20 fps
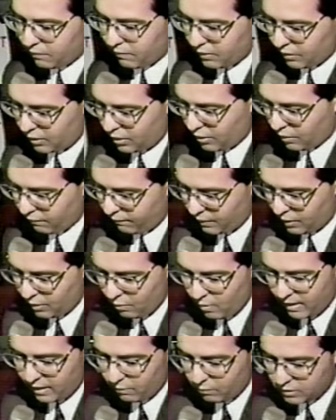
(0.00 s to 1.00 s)
over the curfew
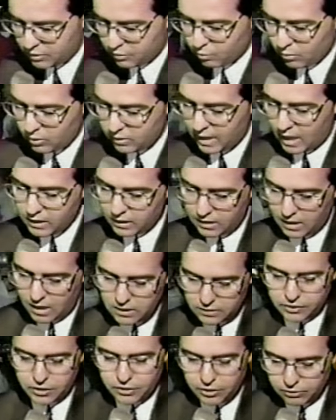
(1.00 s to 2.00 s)
when it was ruled
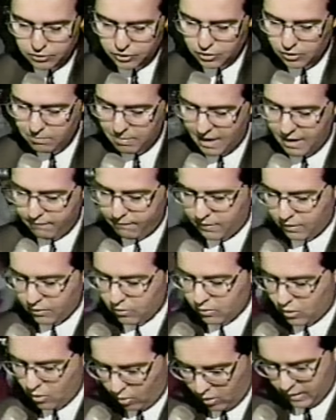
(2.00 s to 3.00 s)
unconstitutional by a
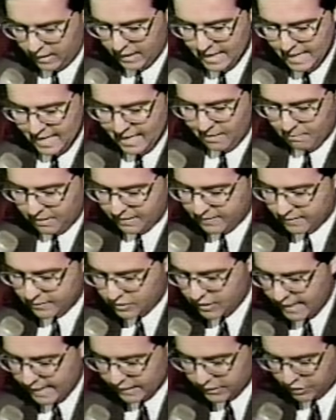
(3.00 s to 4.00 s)
federal court, but the
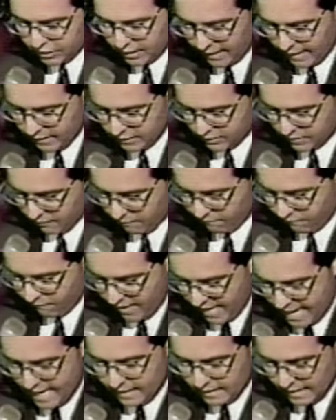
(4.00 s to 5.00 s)
city changed some
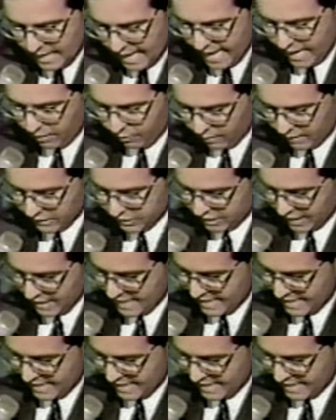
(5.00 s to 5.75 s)
vague language,